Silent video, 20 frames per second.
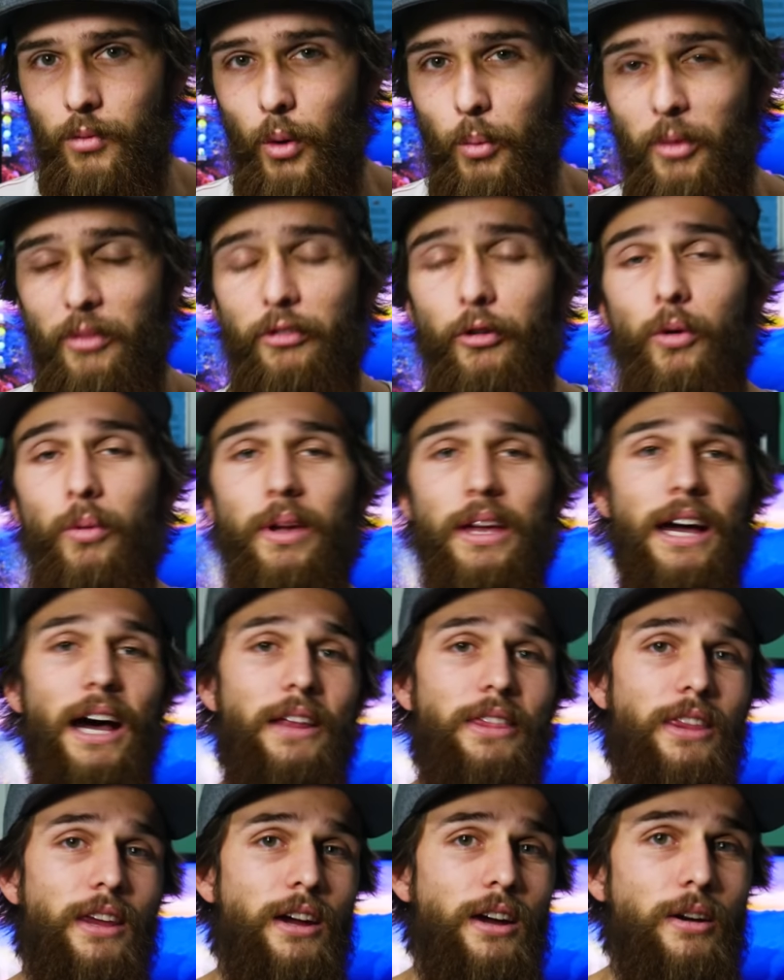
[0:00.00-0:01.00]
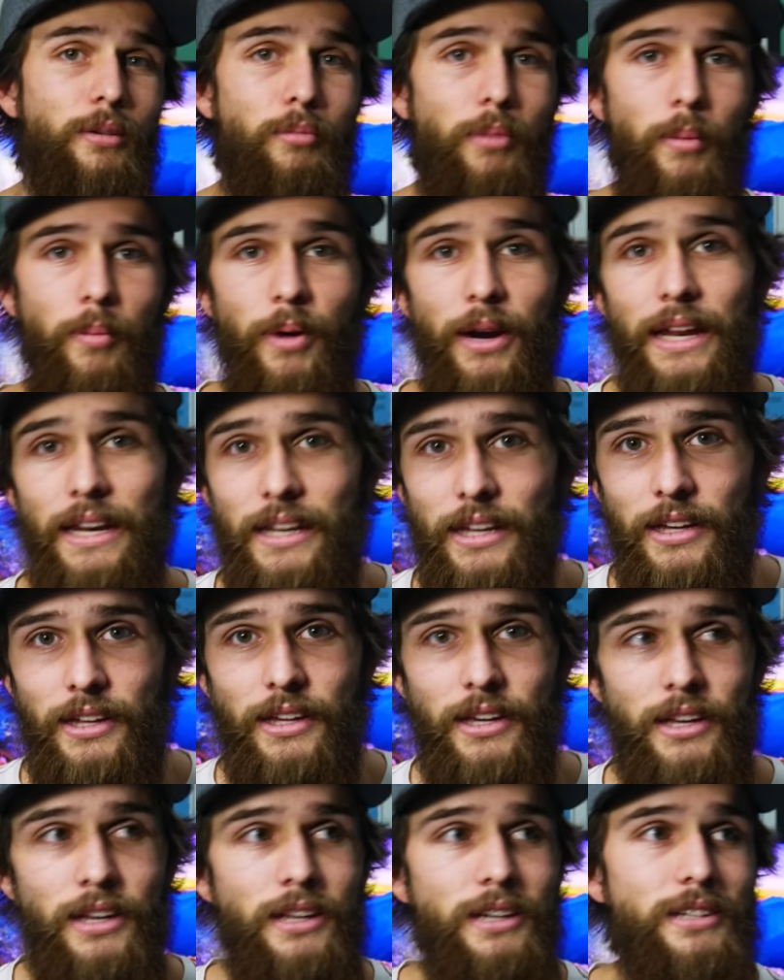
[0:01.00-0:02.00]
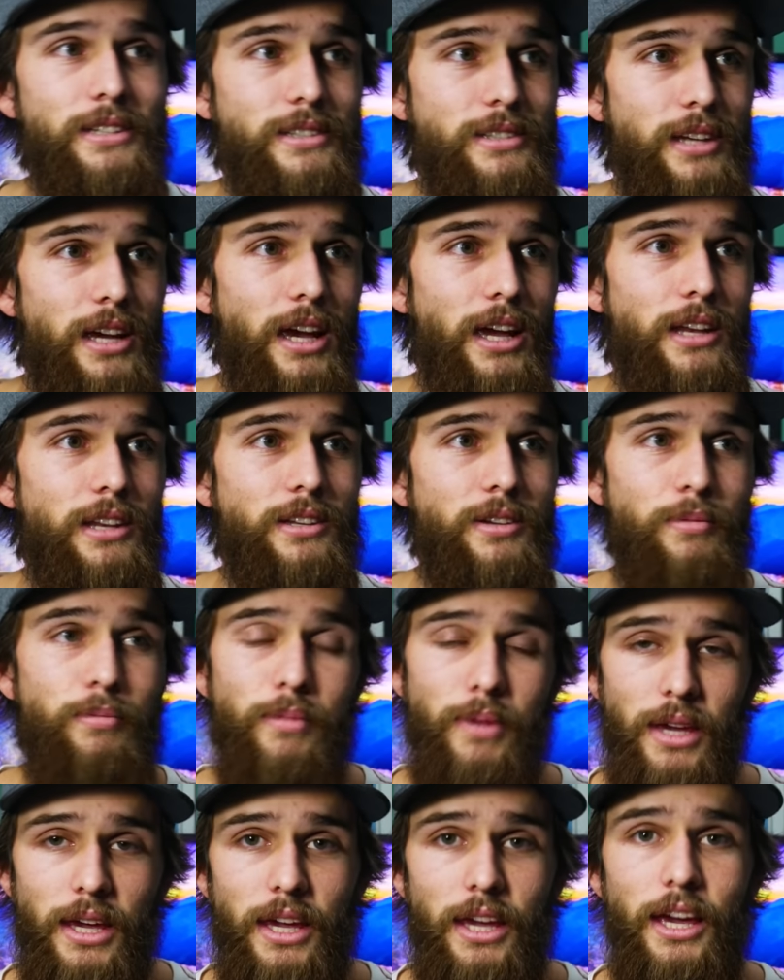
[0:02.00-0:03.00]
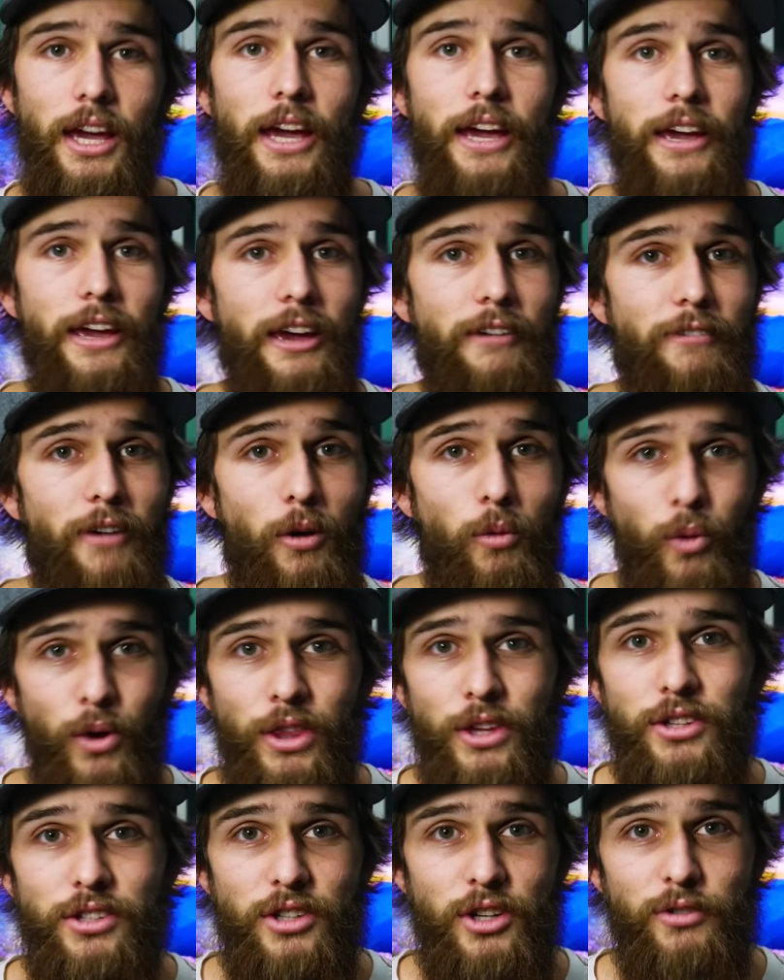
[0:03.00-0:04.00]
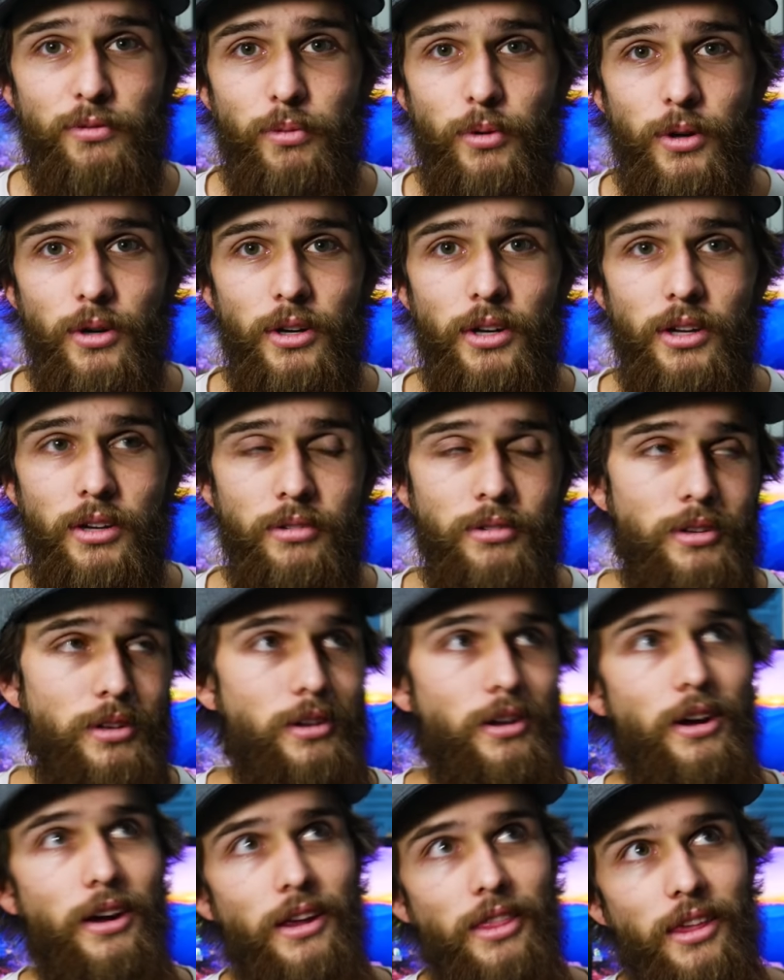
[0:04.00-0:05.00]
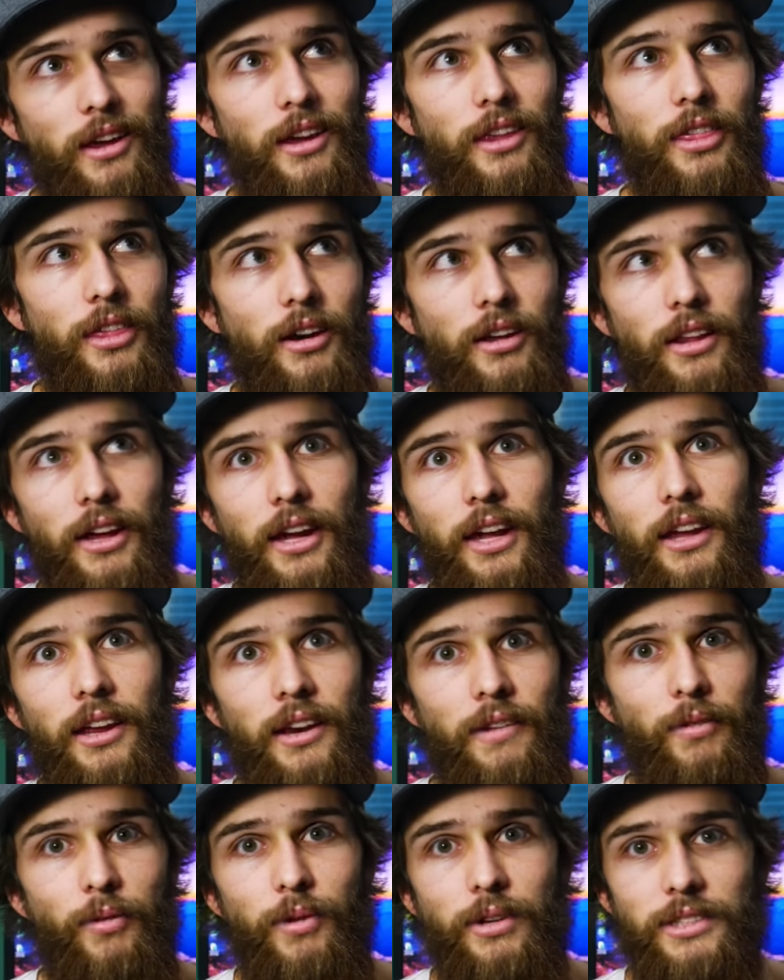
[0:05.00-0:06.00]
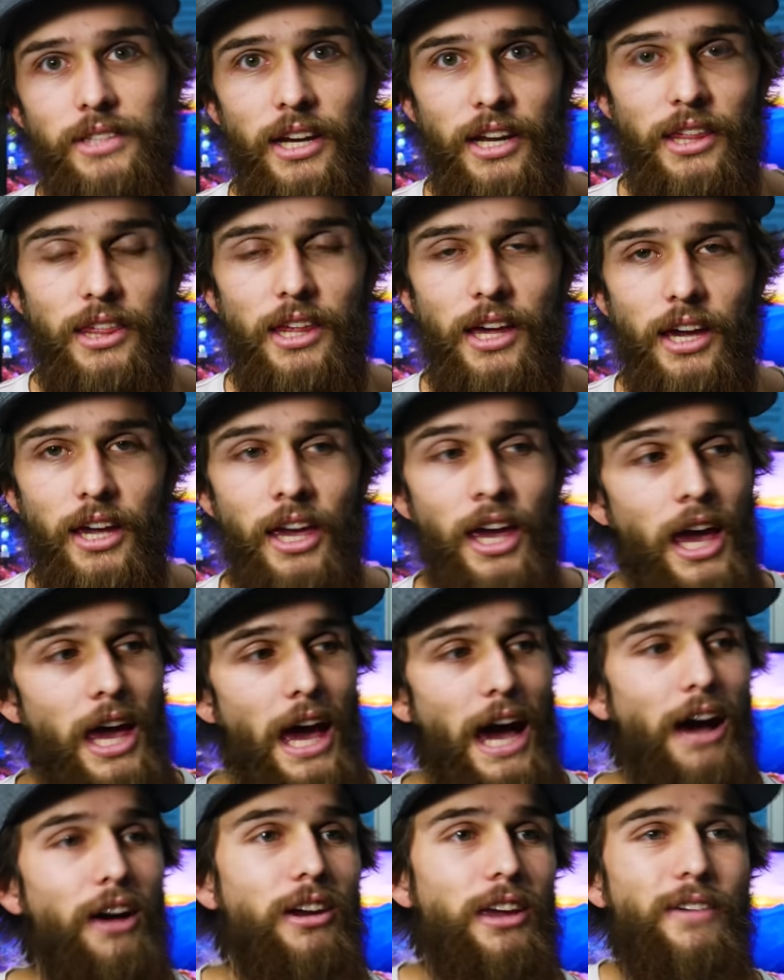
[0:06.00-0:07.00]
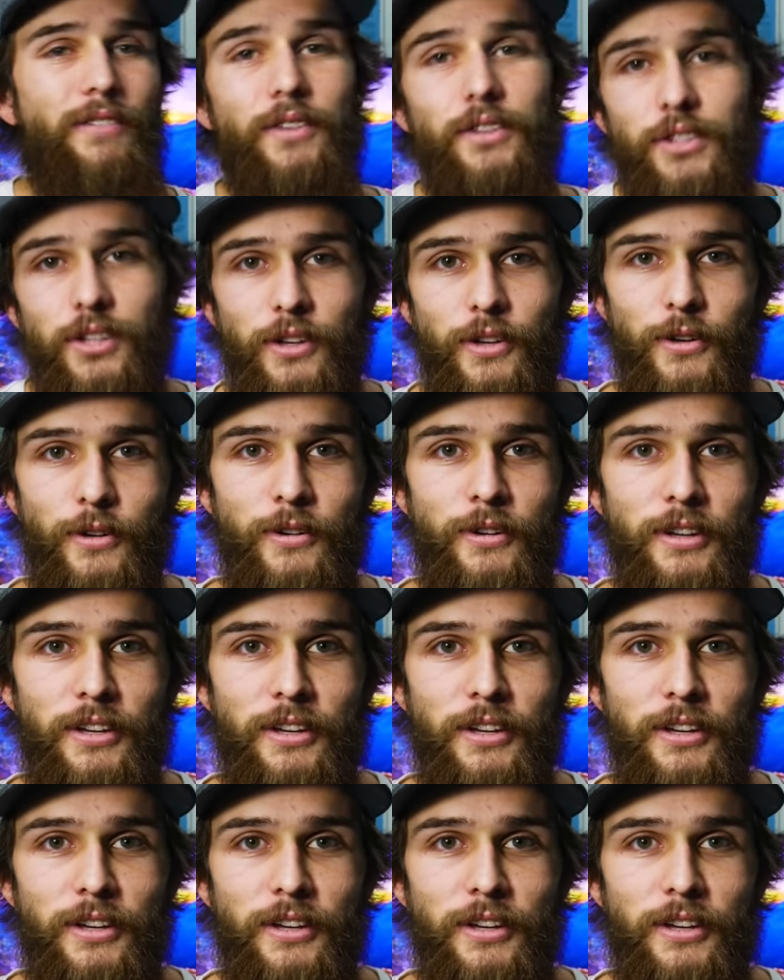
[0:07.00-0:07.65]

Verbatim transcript: Well, before we got there, my buddy Dylan said to me, If I win the surfboard, you know, I think he thought like he never wins anything, I'll give it to you.